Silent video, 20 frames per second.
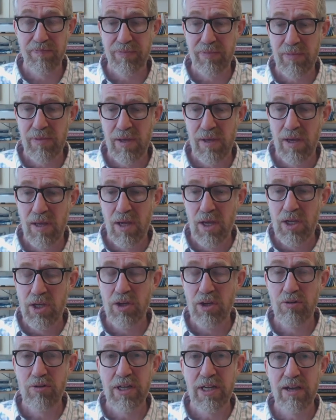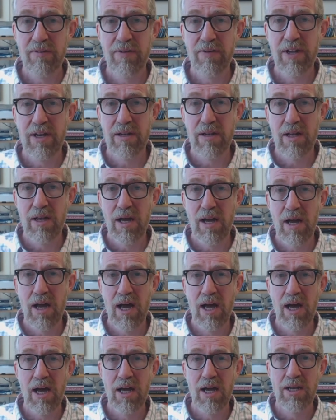You can give an, a
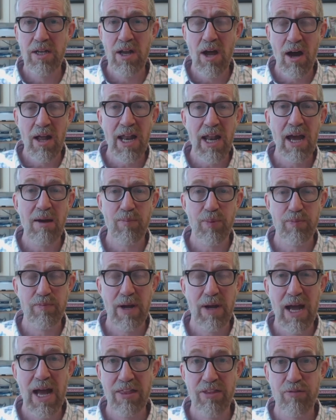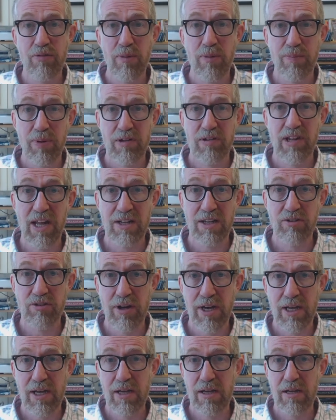non-anthropocentric
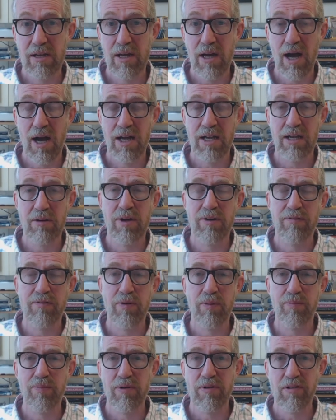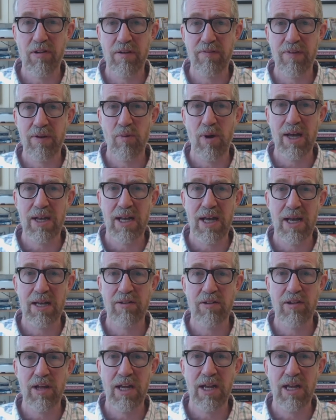argument for preserving wetlands is
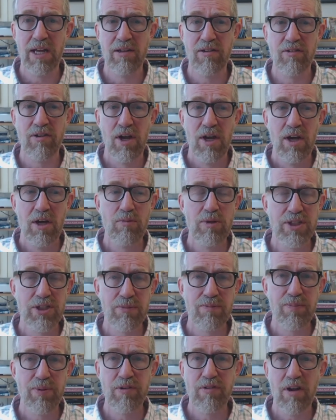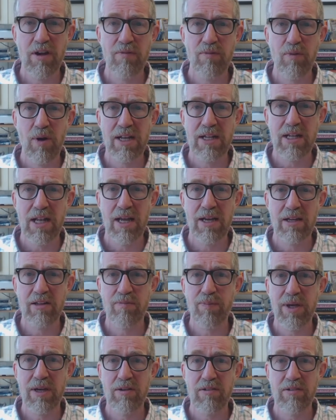we should preserve wetlands because they're
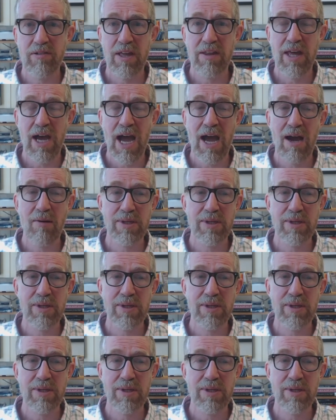the habitats of